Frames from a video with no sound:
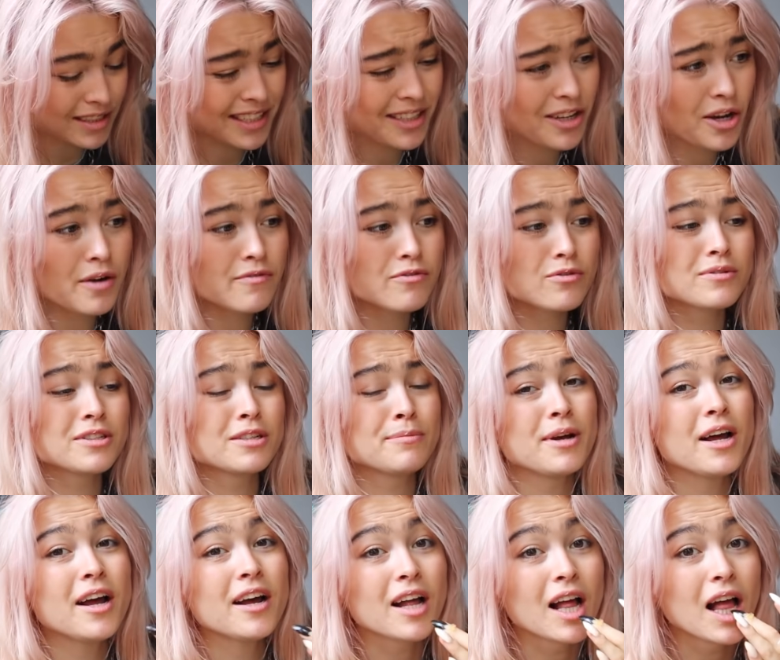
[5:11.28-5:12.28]
I think overall as a
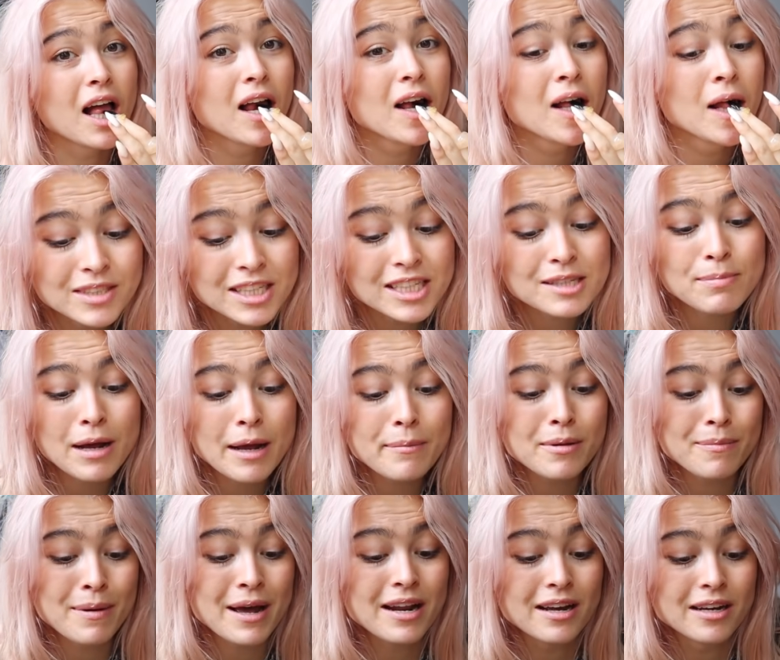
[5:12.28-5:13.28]
burger, this might
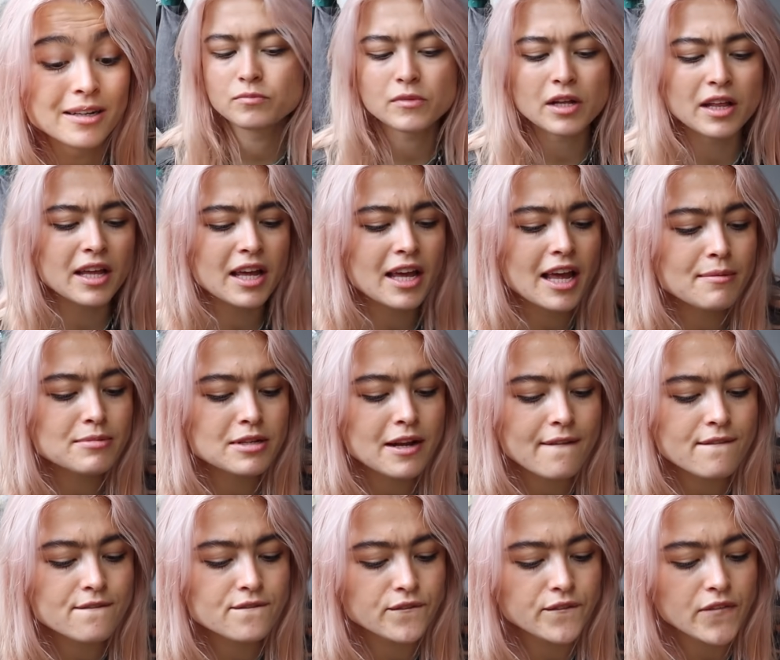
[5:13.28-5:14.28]
be better. I think it came to
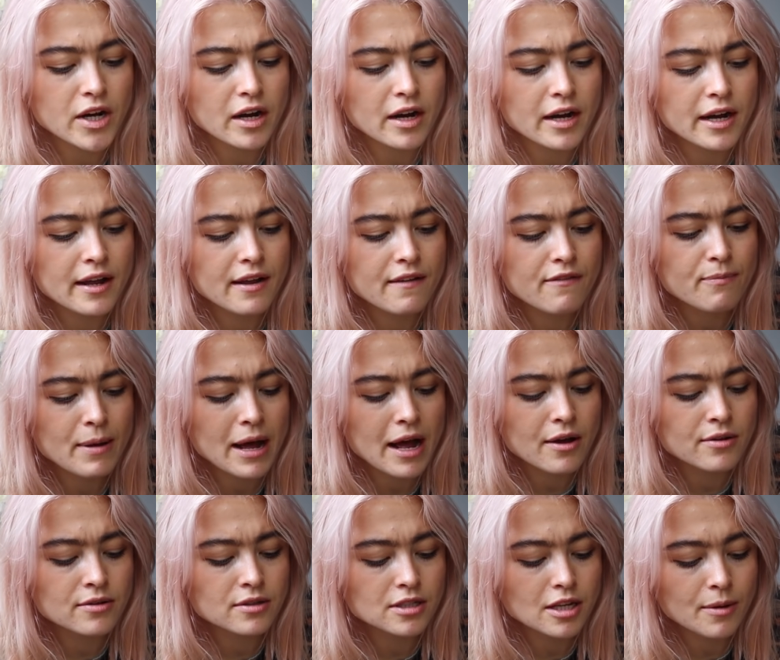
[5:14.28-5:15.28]
like
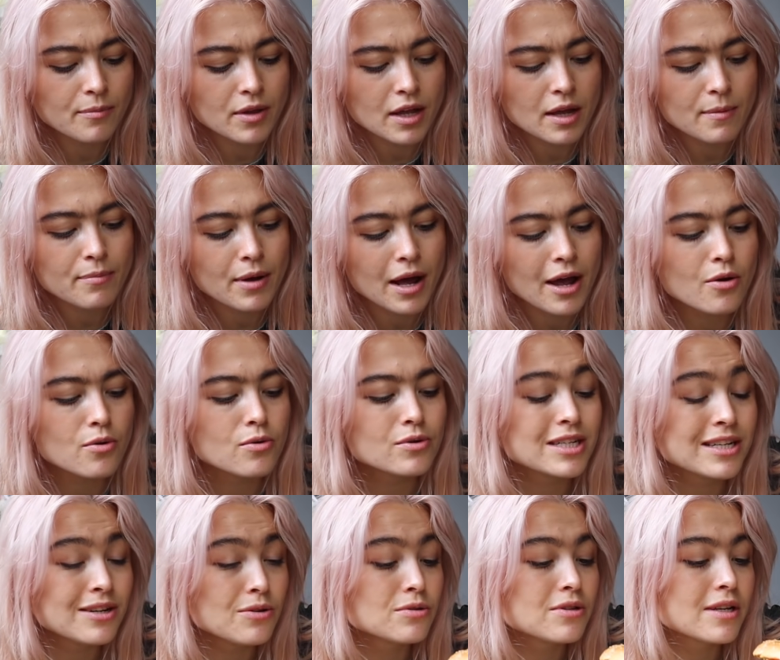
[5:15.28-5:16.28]
£5 something, but I
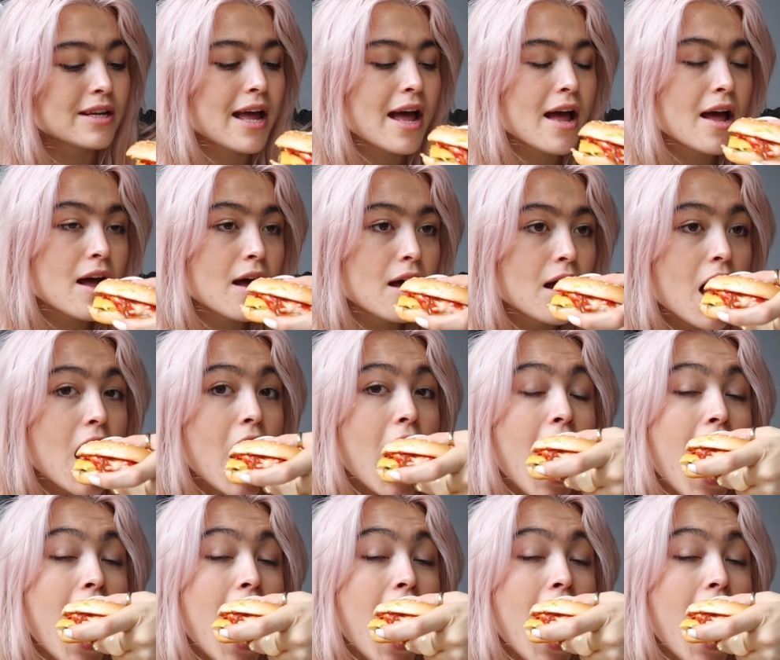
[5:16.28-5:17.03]
did also get a